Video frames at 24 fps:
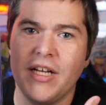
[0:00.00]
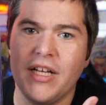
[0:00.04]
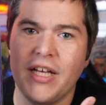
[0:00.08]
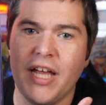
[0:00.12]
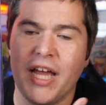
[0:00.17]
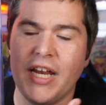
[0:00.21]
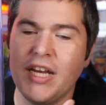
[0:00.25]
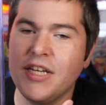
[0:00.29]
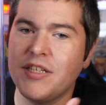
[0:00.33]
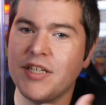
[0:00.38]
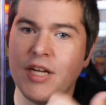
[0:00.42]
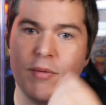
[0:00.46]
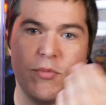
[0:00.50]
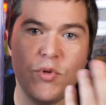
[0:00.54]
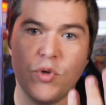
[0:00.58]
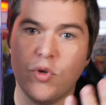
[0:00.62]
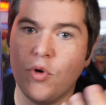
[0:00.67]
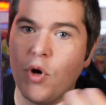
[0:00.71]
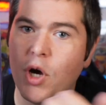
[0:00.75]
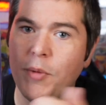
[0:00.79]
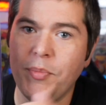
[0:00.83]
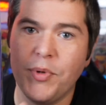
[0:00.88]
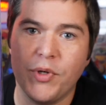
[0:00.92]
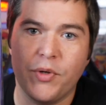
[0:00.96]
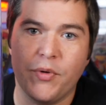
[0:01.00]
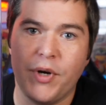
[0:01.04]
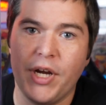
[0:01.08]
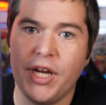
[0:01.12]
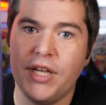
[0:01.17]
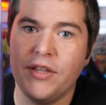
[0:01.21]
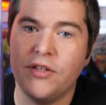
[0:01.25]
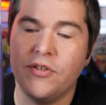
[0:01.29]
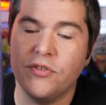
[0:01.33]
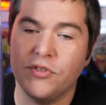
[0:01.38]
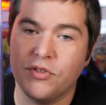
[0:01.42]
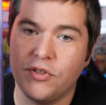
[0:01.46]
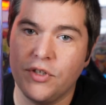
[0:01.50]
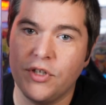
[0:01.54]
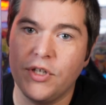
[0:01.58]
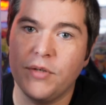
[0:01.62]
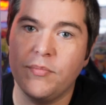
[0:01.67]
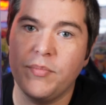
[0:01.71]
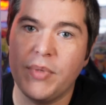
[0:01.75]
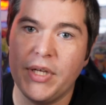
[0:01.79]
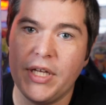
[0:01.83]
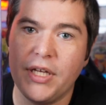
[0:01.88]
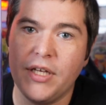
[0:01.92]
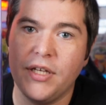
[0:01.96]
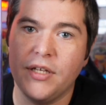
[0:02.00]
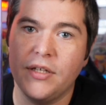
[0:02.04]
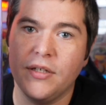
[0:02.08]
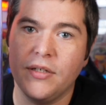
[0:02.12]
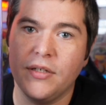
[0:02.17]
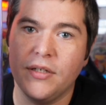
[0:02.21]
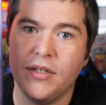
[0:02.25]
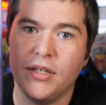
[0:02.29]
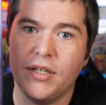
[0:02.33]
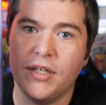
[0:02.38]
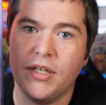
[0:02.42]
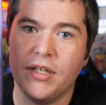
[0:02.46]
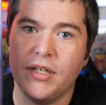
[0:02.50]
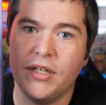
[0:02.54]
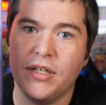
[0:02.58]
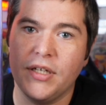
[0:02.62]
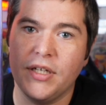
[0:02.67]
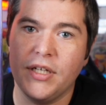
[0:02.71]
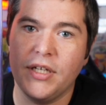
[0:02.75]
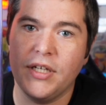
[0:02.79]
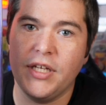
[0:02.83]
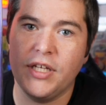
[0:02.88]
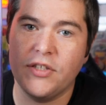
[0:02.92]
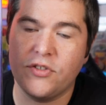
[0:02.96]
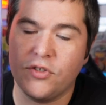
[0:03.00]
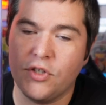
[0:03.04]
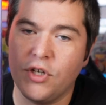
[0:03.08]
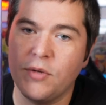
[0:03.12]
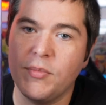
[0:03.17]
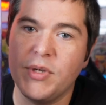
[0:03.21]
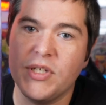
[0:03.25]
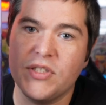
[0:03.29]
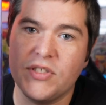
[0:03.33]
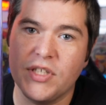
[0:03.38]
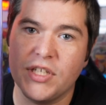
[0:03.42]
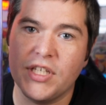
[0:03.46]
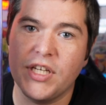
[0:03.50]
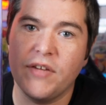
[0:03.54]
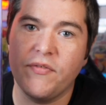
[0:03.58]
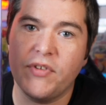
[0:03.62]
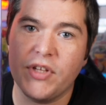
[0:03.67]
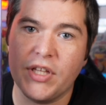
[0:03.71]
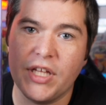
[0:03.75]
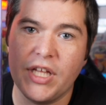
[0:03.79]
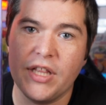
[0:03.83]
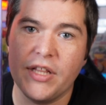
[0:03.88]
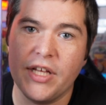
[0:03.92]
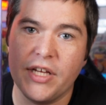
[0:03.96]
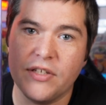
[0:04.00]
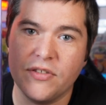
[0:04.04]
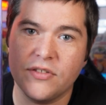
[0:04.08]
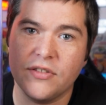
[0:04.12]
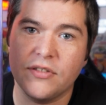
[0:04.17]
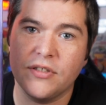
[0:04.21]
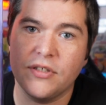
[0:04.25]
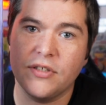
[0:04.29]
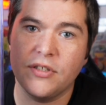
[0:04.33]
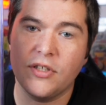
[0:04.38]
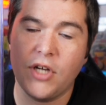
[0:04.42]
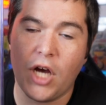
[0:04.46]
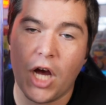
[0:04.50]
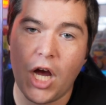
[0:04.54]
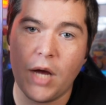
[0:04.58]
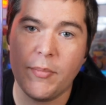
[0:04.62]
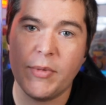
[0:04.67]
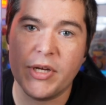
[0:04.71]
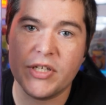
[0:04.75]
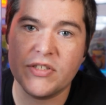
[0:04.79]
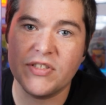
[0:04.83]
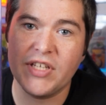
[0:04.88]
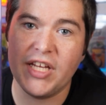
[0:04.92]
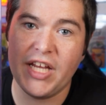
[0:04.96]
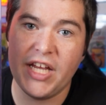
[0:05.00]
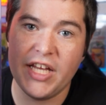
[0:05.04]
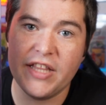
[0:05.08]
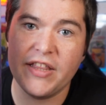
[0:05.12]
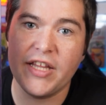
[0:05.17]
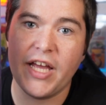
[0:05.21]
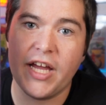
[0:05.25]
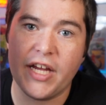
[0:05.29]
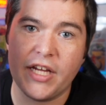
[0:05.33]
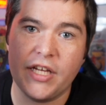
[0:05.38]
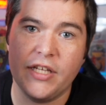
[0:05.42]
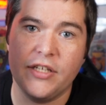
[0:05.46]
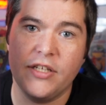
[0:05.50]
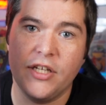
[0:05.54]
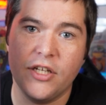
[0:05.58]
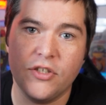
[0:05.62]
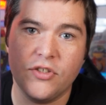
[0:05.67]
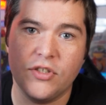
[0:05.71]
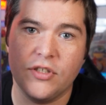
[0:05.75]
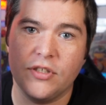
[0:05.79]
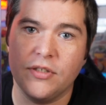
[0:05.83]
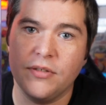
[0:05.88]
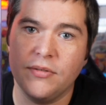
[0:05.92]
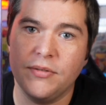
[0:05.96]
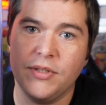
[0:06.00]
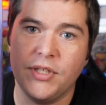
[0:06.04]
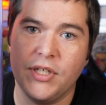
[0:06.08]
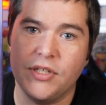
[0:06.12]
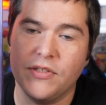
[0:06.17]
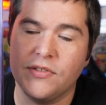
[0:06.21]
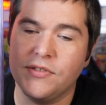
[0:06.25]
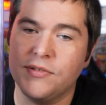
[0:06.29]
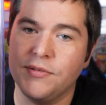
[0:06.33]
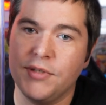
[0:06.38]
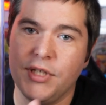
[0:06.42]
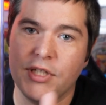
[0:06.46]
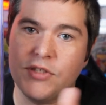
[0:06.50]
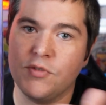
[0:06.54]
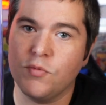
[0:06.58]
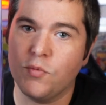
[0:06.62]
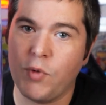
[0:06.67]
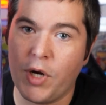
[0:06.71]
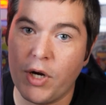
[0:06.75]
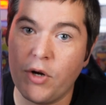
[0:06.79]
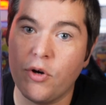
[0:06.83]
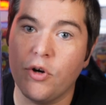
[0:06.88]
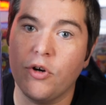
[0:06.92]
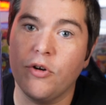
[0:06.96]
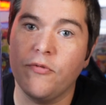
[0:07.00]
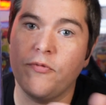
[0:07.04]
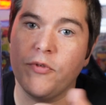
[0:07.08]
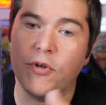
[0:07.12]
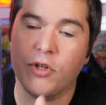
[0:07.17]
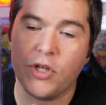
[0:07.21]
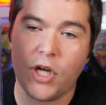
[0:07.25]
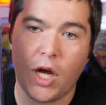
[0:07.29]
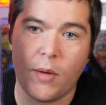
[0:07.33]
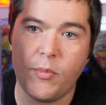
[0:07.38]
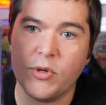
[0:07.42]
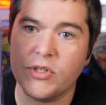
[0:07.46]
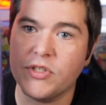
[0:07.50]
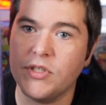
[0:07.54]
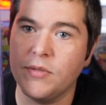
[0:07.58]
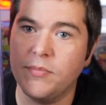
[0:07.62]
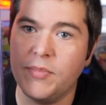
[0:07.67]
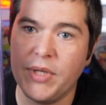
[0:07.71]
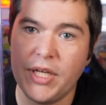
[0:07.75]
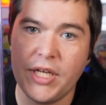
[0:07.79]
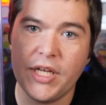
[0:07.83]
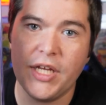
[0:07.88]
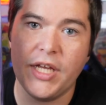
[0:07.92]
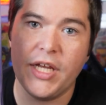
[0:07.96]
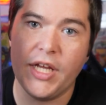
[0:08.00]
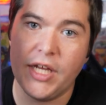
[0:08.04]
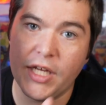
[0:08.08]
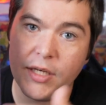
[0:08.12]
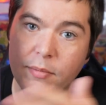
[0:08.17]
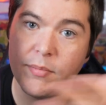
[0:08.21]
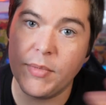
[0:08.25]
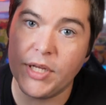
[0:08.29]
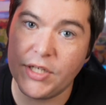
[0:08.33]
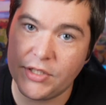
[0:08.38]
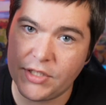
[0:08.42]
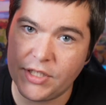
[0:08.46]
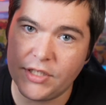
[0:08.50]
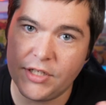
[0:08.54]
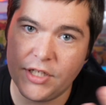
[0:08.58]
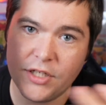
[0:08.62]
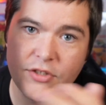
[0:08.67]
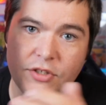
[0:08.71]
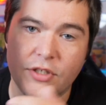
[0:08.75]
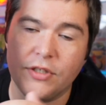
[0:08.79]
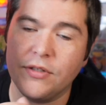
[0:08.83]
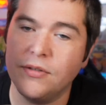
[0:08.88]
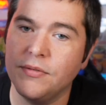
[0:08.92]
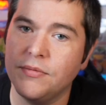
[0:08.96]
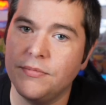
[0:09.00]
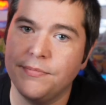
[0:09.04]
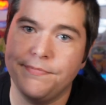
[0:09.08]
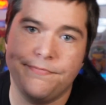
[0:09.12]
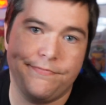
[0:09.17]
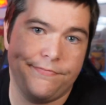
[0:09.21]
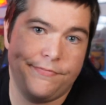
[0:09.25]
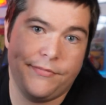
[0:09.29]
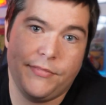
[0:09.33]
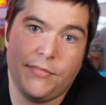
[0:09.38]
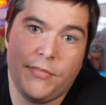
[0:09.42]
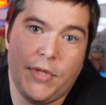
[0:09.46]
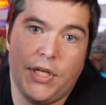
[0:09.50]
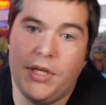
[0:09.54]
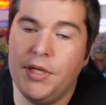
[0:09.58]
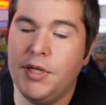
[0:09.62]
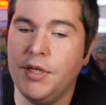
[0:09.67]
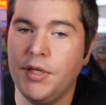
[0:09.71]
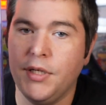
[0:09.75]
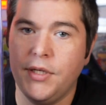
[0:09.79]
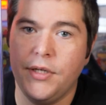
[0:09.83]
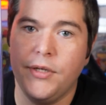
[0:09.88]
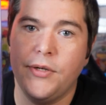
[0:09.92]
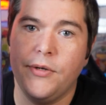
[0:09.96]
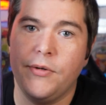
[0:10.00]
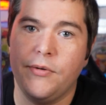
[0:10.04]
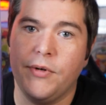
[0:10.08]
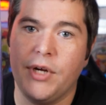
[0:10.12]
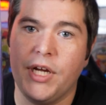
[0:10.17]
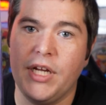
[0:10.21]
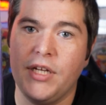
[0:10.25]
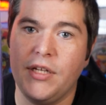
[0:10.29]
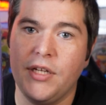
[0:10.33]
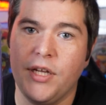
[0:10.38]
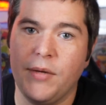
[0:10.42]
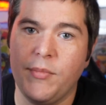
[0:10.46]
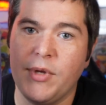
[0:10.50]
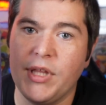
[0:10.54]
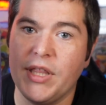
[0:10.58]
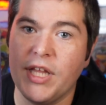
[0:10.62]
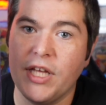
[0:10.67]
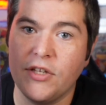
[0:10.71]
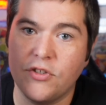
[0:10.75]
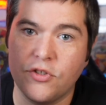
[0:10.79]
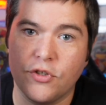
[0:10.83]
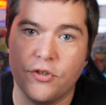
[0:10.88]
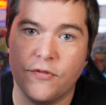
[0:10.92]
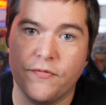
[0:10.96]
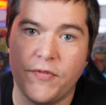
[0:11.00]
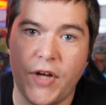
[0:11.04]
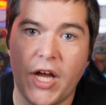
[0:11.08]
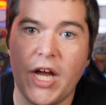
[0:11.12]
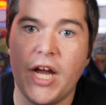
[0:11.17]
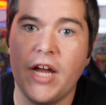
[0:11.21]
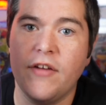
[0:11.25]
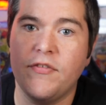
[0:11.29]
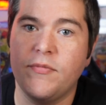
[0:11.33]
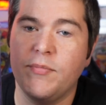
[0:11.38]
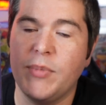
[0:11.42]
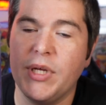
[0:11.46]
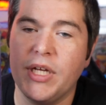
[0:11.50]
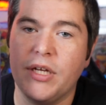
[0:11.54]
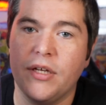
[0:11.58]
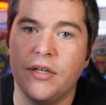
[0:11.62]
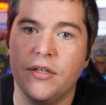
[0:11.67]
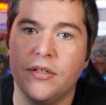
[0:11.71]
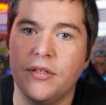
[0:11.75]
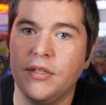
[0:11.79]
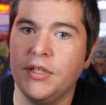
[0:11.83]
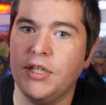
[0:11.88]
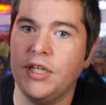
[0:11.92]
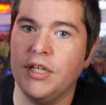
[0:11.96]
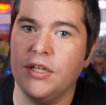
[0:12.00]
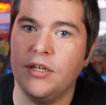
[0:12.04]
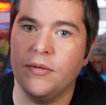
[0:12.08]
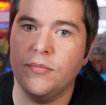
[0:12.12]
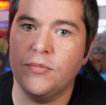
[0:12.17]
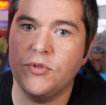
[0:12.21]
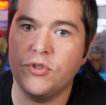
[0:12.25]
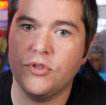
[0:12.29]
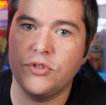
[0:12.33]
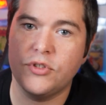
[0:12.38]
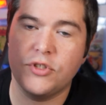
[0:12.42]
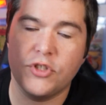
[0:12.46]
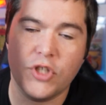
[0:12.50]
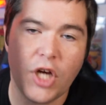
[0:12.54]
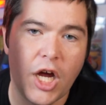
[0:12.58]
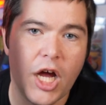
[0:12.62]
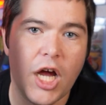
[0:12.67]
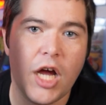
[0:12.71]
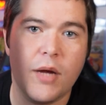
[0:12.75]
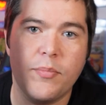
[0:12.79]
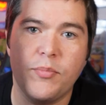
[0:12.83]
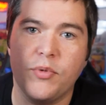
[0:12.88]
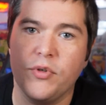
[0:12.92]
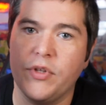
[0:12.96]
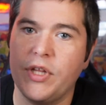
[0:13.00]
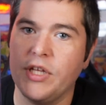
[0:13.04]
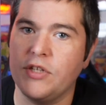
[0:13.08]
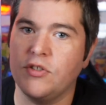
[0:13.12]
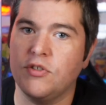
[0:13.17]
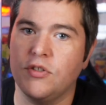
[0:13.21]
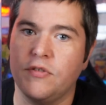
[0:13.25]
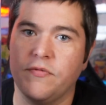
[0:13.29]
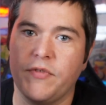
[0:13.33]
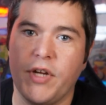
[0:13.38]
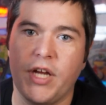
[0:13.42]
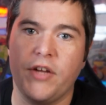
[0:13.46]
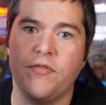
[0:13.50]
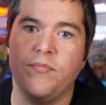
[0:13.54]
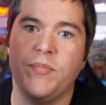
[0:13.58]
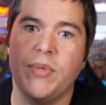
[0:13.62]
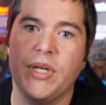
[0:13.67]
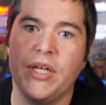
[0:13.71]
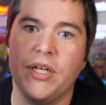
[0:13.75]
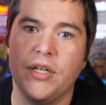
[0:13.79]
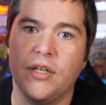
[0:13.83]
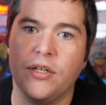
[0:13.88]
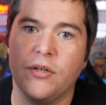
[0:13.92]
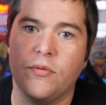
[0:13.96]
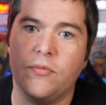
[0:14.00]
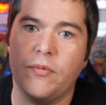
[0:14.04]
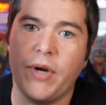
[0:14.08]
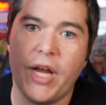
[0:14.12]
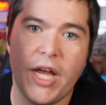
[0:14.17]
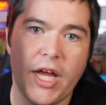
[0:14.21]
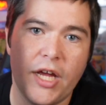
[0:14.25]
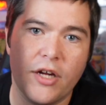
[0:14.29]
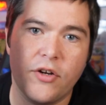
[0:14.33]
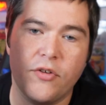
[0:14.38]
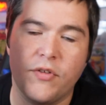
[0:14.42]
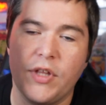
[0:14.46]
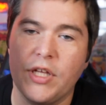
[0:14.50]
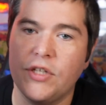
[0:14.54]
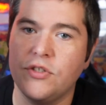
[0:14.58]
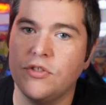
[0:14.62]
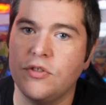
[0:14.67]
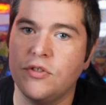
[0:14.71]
anytime you go up a grade, there's going to be it's going to be significantly less comics in that condition, because it's rarer for comics to be in mint condition, right? I mean, they survived being in a shop, or they survived being in a rack, or they